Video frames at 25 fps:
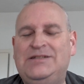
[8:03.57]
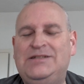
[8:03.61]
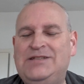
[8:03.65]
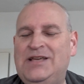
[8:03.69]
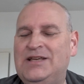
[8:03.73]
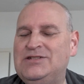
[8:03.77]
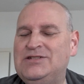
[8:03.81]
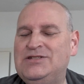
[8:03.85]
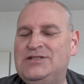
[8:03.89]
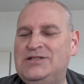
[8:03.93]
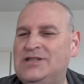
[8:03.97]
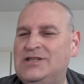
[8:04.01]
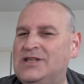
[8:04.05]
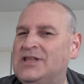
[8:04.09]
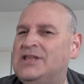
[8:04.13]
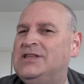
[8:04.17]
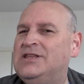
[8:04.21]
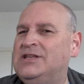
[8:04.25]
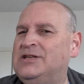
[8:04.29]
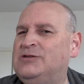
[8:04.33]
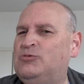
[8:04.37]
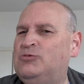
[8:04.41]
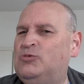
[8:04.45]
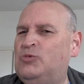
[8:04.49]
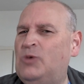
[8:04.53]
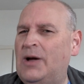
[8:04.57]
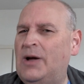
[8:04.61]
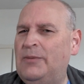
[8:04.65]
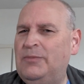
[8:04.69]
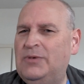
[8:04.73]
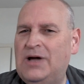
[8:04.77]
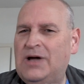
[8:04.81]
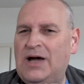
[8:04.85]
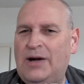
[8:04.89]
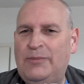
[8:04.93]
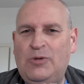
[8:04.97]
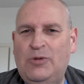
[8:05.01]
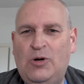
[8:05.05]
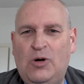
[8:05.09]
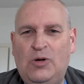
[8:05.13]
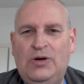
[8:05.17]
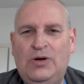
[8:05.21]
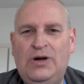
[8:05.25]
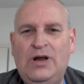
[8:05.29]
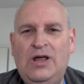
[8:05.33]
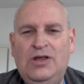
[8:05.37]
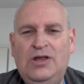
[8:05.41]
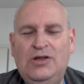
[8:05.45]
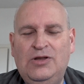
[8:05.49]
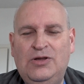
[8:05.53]
Tested the webcam
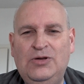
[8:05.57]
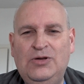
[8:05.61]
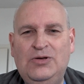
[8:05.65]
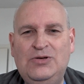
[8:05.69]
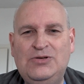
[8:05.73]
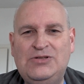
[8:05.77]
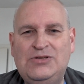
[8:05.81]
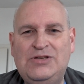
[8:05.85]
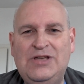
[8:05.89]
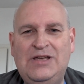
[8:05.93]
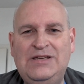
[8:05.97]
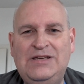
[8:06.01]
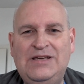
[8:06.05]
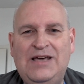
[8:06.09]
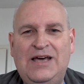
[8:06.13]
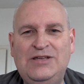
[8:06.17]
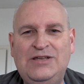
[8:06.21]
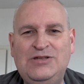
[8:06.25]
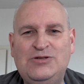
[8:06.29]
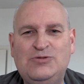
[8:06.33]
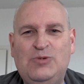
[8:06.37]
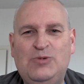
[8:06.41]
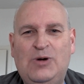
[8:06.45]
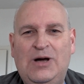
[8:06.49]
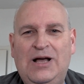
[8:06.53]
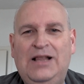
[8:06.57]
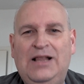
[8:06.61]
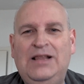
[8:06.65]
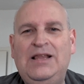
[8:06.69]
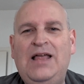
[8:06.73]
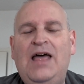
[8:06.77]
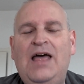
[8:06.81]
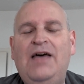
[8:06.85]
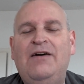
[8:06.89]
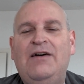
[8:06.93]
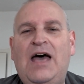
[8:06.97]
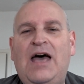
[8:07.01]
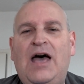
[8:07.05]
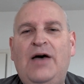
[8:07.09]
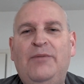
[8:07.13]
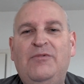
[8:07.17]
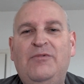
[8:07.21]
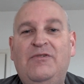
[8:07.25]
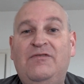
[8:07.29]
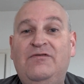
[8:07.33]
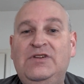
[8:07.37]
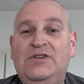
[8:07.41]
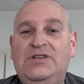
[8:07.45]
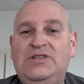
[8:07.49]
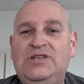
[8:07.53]
on Thursday as well.
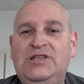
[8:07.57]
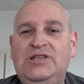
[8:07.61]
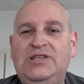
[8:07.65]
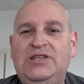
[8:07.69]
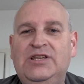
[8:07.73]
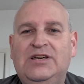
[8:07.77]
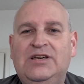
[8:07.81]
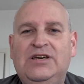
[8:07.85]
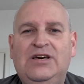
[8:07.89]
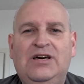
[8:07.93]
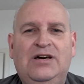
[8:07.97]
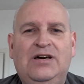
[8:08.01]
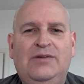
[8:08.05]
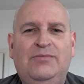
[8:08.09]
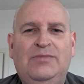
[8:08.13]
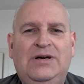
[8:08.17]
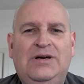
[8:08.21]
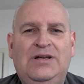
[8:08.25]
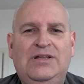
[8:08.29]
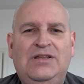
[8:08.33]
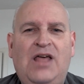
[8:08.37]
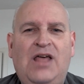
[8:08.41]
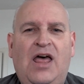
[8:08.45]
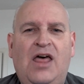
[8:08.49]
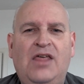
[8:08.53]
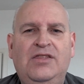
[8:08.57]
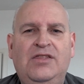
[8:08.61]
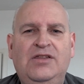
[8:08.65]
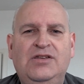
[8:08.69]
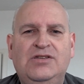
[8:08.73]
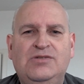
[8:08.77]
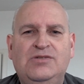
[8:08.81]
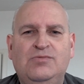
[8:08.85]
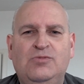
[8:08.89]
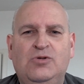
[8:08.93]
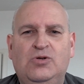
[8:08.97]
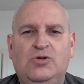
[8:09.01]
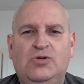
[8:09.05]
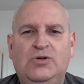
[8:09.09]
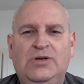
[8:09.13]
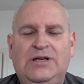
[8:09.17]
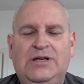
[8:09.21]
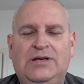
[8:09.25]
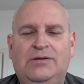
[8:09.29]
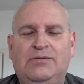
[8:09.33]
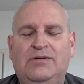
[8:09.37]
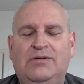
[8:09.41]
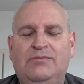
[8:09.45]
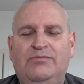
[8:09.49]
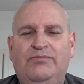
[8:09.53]
Fitted the car mat this
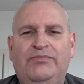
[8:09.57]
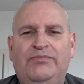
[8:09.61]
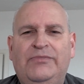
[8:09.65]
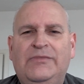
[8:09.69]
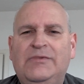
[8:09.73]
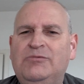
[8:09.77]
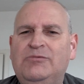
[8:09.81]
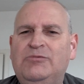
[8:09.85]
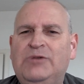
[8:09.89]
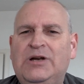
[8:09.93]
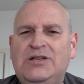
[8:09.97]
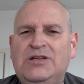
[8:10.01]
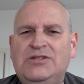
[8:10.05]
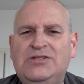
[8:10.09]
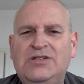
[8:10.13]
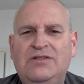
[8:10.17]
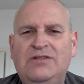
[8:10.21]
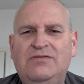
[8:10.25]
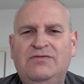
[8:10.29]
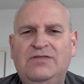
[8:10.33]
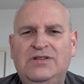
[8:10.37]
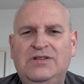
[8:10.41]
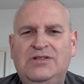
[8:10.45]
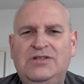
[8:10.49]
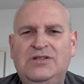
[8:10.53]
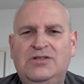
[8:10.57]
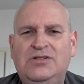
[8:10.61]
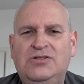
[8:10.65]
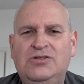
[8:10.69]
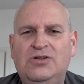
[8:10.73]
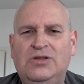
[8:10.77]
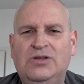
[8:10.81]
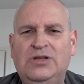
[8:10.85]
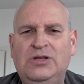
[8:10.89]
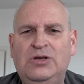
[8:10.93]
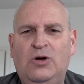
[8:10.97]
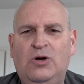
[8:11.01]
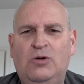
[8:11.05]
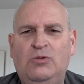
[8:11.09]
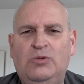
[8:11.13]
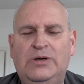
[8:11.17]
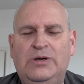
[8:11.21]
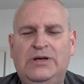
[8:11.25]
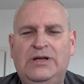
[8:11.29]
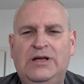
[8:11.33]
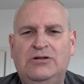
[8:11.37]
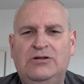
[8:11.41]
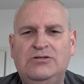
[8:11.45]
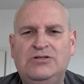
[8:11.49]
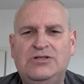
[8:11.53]
morning. When I say fitted, took the old
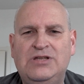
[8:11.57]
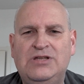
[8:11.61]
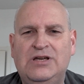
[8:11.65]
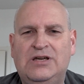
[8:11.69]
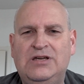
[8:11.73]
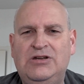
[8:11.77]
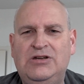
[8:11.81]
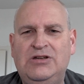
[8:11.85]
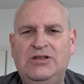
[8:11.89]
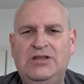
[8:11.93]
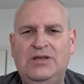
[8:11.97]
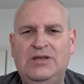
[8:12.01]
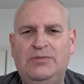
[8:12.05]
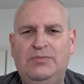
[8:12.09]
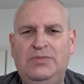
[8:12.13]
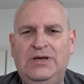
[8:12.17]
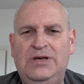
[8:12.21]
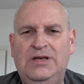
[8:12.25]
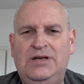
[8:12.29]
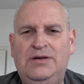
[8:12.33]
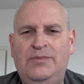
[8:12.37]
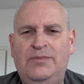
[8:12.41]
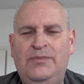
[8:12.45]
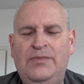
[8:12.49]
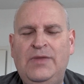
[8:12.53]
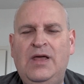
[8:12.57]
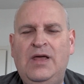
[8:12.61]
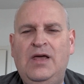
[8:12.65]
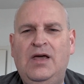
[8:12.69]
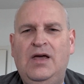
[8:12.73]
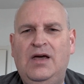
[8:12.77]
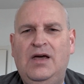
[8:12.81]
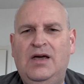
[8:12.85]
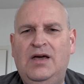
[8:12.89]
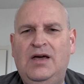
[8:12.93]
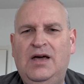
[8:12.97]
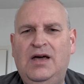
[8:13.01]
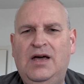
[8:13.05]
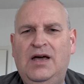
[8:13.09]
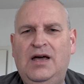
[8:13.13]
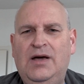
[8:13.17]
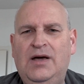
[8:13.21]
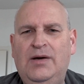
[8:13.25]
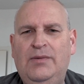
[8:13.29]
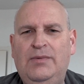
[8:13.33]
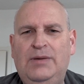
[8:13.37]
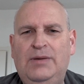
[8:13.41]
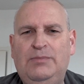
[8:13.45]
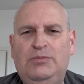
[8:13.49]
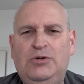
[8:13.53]
one out, stuck it in the bin,
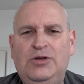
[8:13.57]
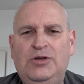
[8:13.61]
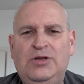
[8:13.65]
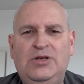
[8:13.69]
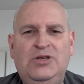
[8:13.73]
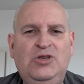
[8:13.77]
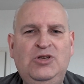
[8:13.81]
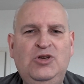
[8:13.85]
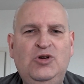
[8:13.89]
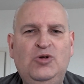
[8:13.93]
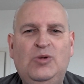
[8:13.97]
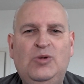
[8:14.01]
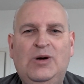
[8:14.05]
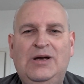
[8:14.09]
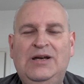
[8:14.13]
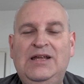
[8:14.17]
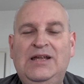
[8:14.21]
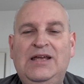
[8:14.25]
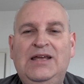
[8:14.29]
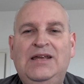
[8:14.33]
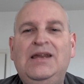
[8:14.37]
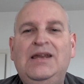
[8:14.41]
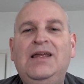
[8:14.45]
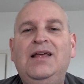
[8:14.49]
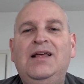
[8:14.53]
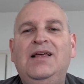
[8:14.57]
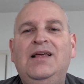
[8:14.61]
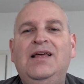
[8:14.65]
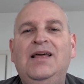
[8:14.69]
and put the new one in.